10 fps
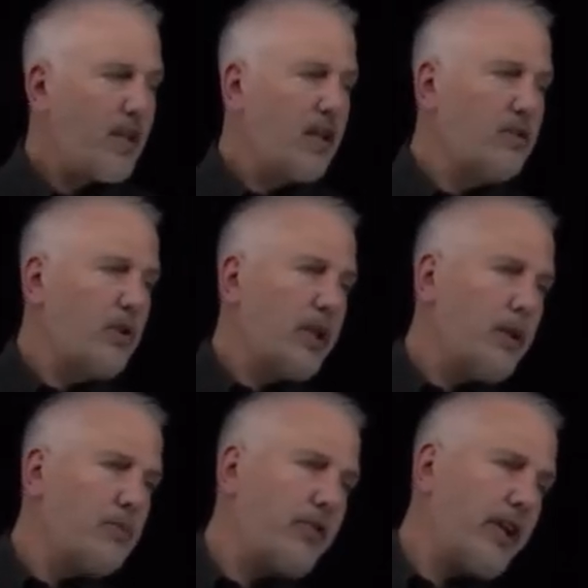So the
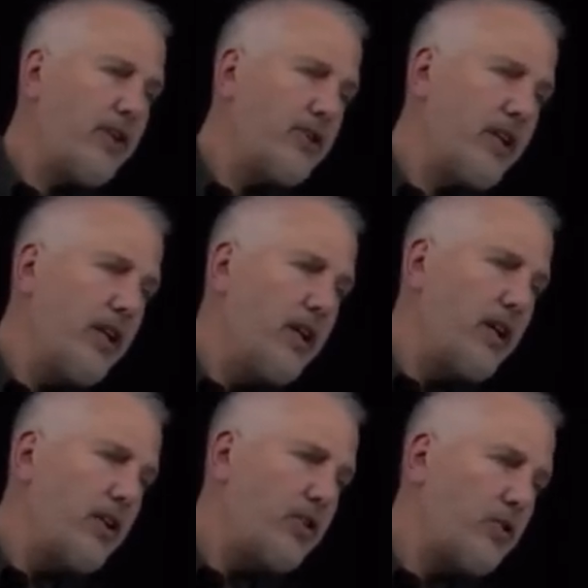Gibbs free energy
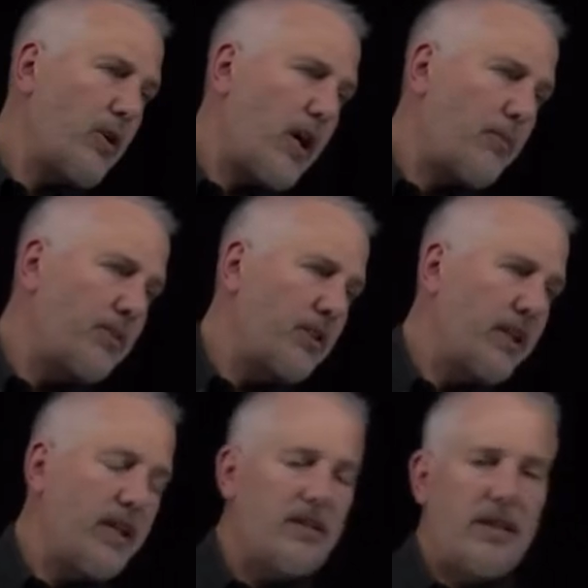drops
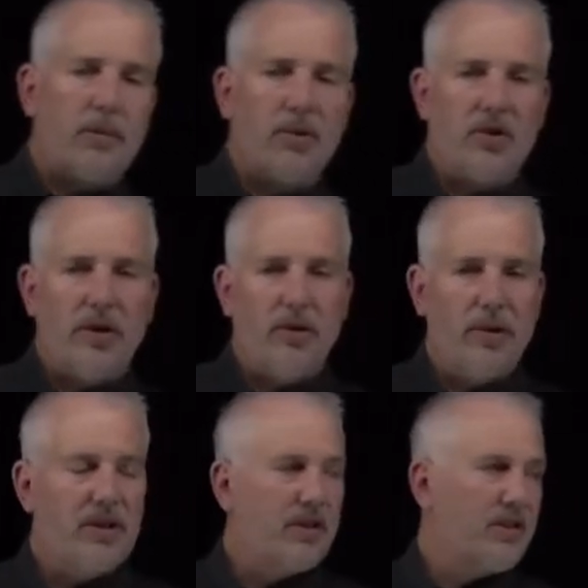as the temperature
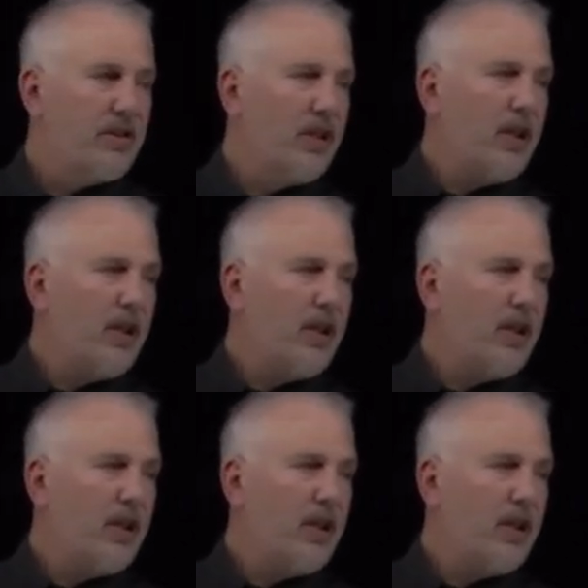increases